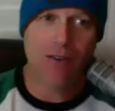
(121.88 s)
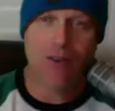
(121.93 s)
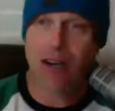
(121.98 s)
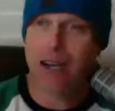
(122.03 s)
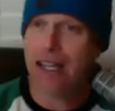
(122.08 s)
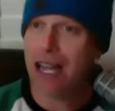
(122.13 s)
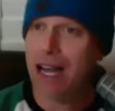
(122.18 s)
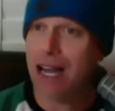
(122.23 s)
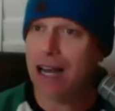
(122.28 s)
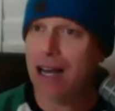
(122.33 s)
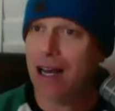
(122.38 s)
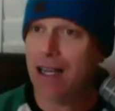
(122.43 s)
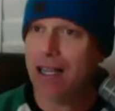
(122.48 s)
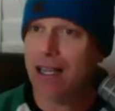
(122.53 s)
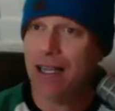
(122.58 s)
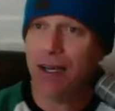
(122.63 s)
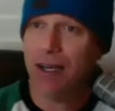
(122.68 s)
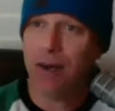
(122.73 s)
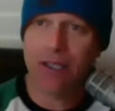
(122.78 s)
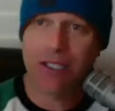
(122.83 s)
uh, yeah.
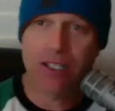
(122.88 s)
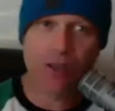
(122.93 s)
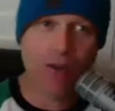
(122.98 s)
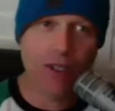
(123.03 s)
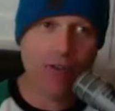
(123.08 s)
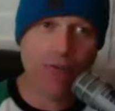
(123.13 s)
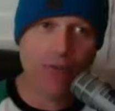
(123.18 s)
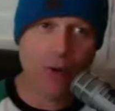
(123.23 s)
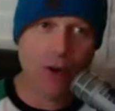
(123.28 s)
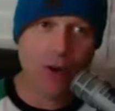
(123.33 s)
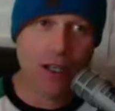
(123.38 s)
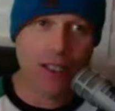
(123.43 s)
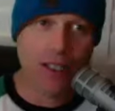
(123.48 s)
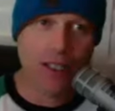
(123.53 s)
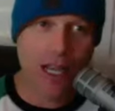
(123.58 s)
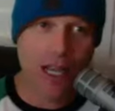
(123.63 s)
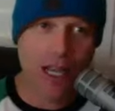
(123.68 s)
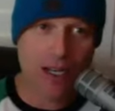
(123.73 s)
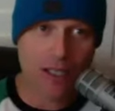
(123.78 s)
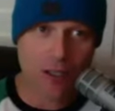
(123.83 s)
Here it's only four
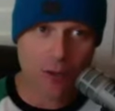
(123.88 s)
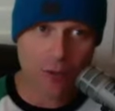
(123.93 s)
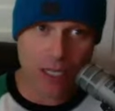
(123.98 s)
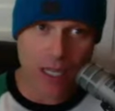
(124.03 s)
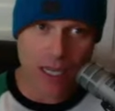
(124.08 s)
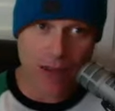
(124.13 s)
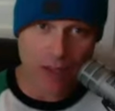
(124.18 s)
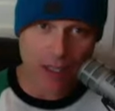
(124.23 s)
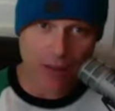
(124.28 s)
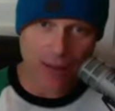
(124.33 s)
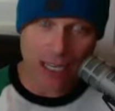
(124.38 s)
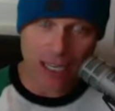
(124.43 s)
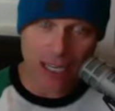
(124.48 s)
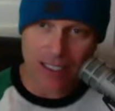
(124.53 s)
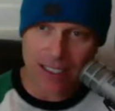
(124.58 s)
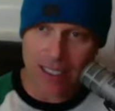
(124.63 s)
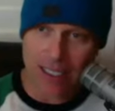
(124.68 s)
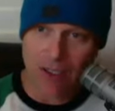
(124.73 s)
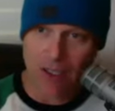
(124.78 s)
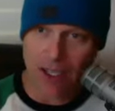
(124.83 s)
o'clock, so we haven't even
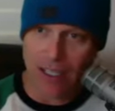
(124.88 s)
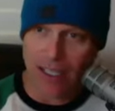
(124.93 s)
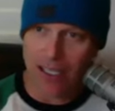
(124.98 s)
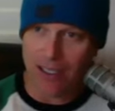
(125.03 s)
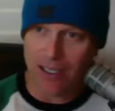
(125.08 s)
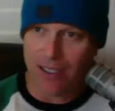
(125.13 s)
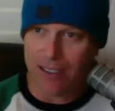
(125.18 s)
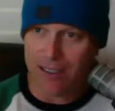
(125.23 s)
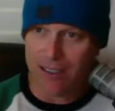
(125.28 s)
had dinner yet.